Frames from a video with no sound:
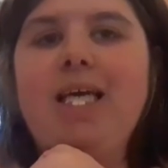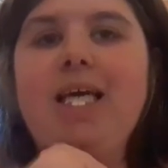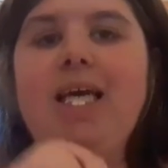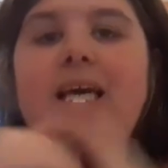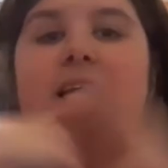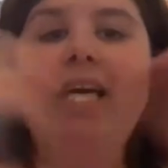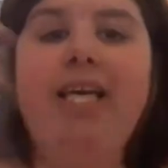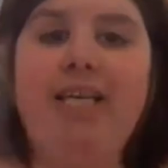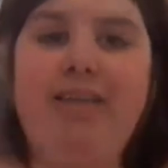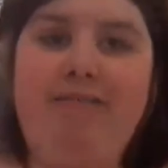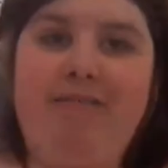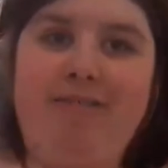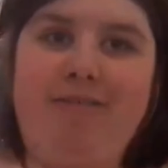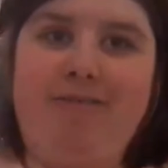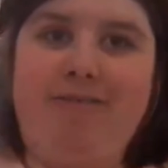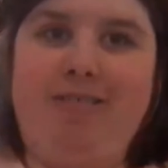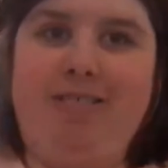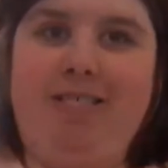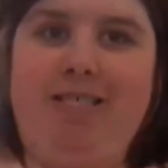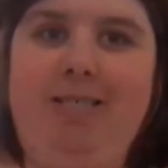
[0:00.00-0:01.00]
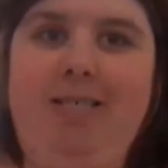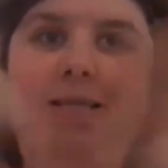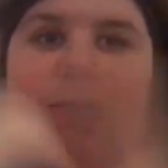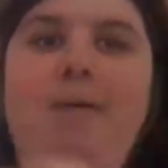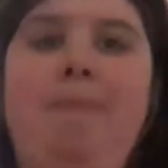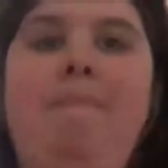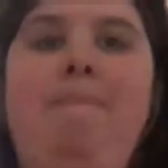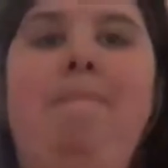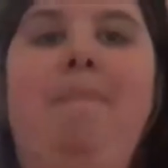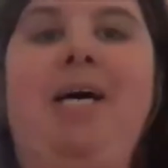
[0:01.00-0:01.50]
Hey everyone,
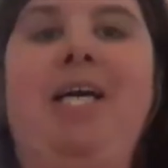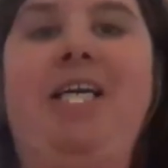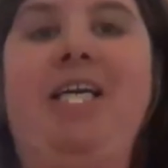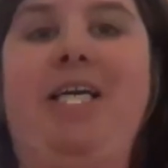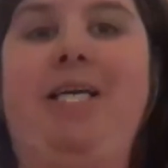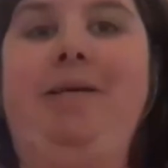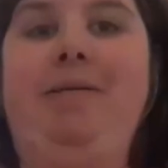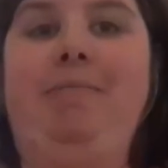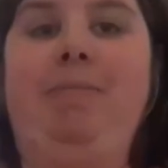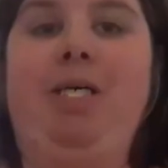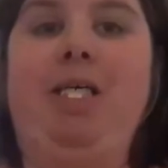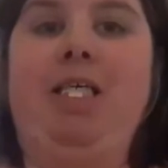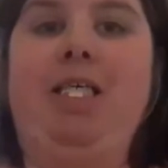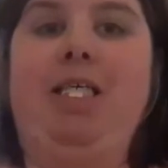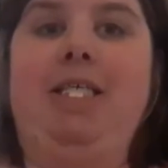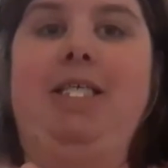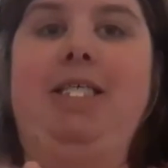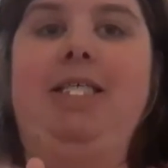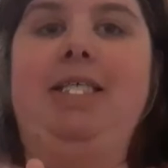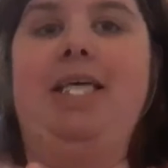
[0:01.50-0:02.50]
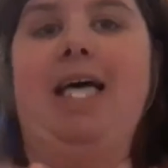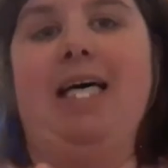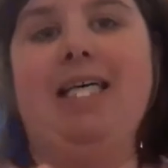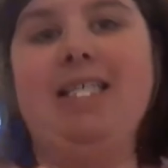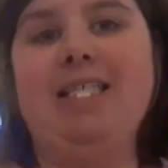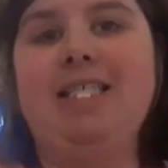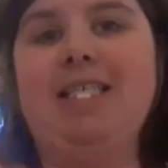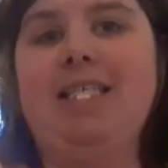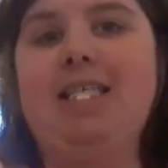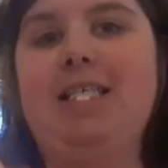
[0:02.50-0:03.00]
my name is
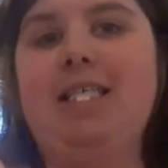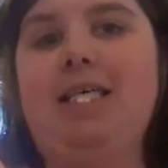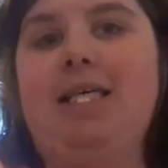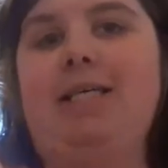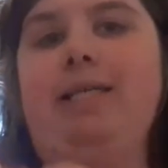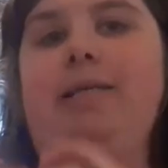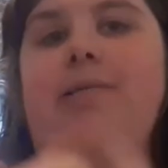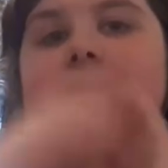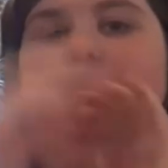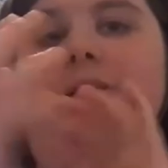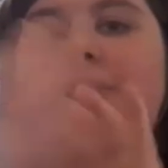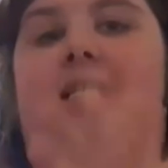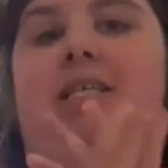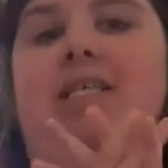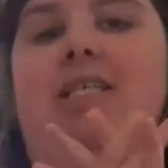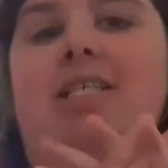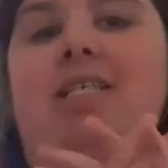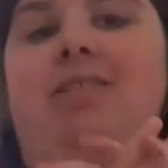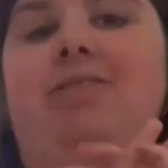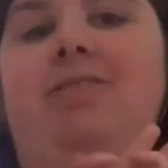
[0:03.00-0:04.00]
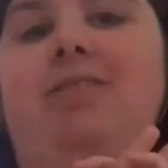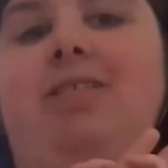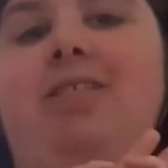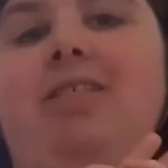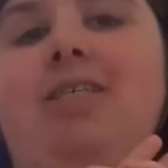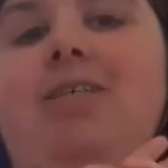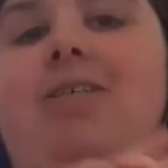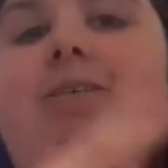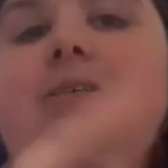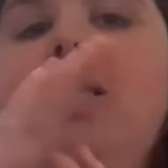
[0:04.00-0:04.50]
Aston. I am 32 years
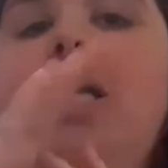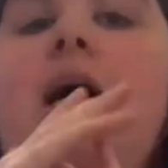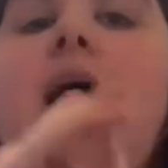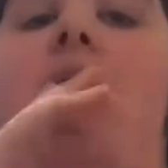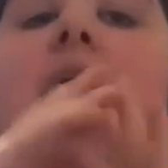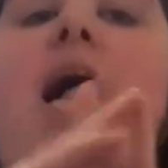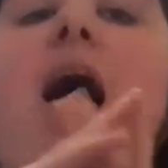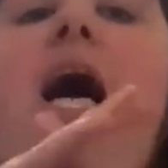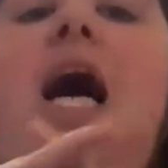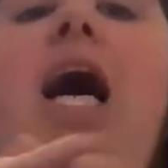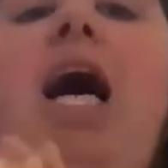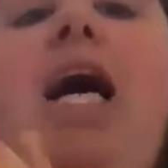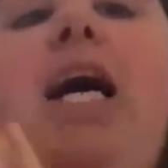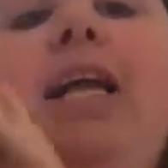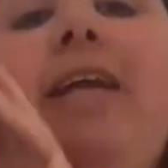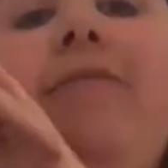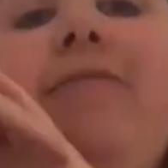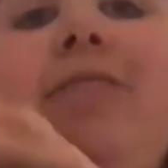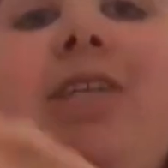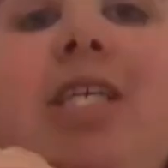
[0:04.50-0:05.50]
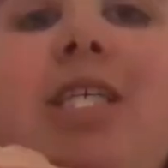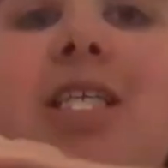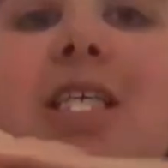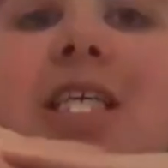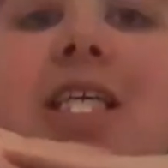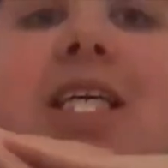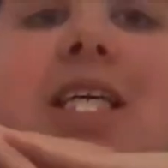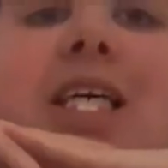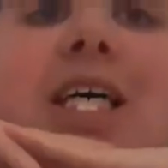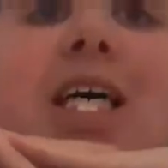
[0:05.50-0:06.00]
old. I live in
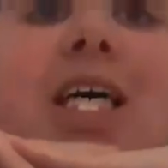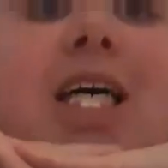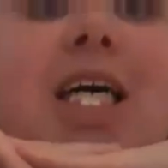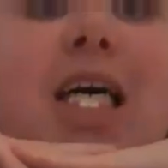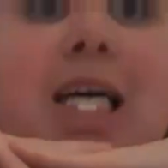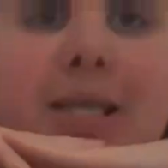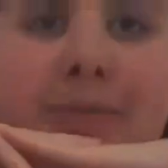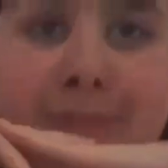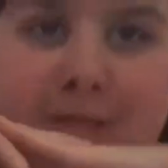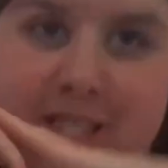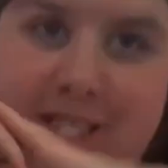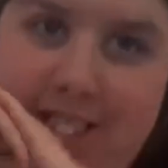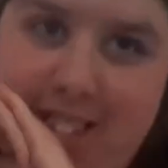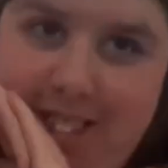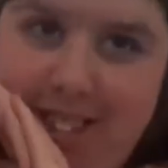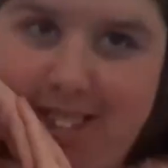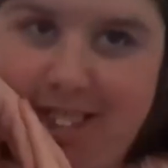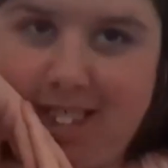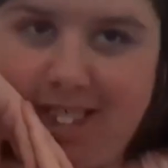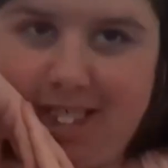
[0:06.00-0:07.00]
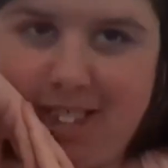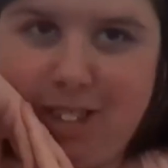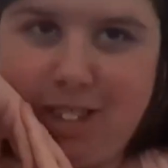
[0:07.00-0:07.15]
Indiana. I'm a teacher.